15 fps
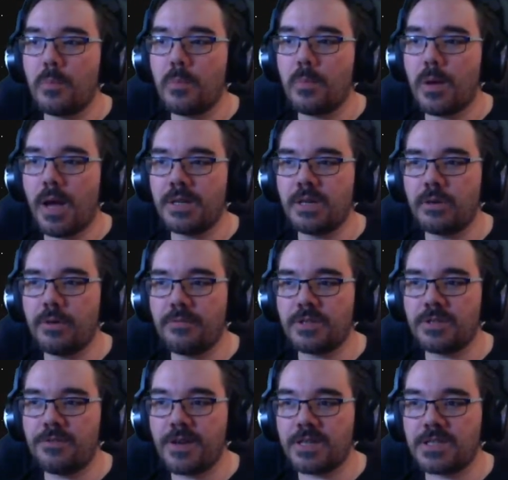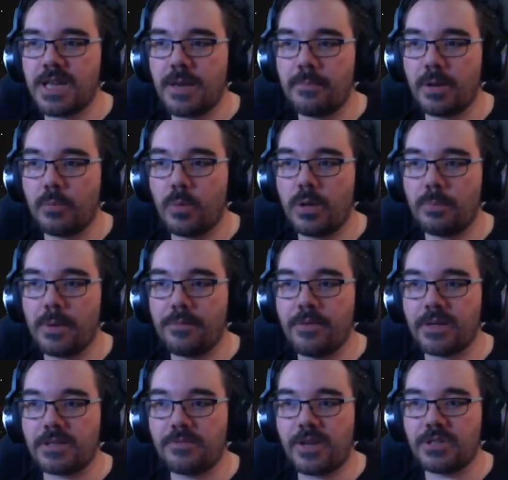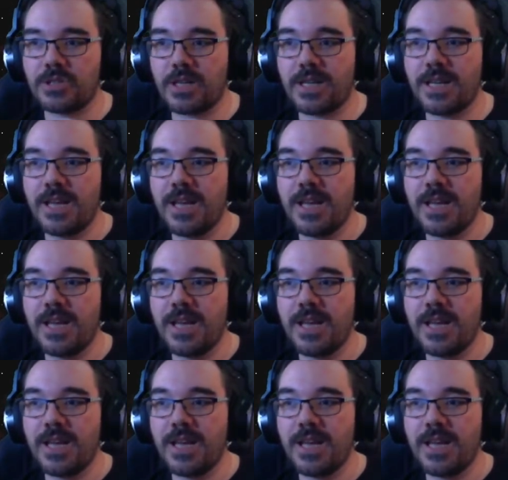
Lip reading: I don't know if it's fixed here, but it will be fixed eventually.